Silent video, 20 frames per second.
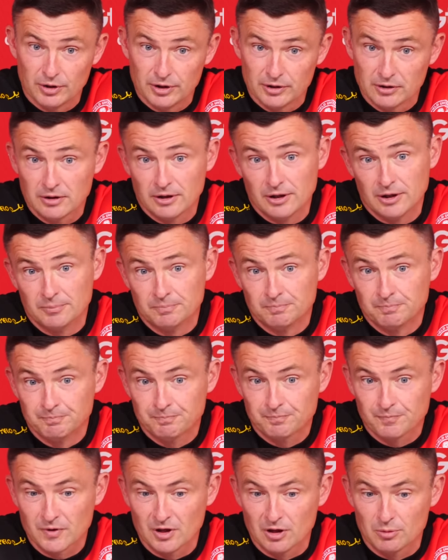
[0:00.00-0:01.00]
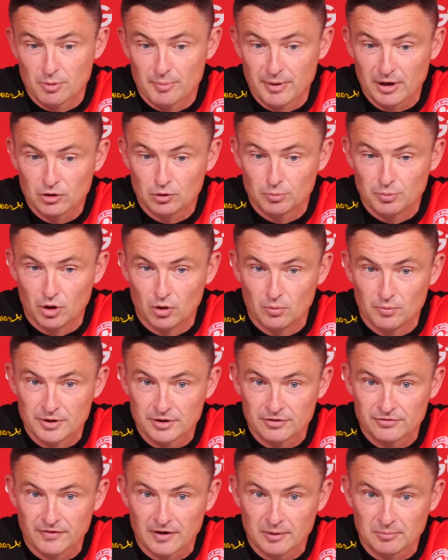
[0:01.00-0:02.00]
he'll be back up home with
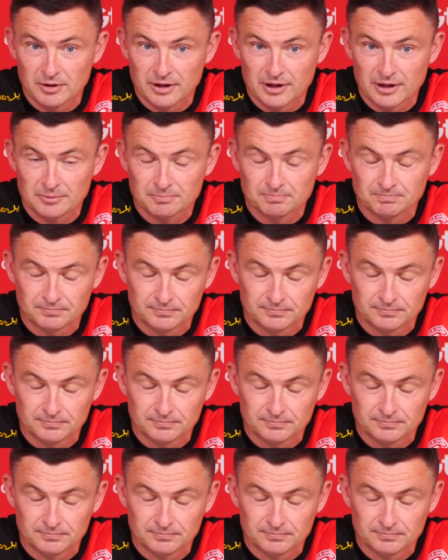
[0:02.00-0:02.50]
his family, yeah.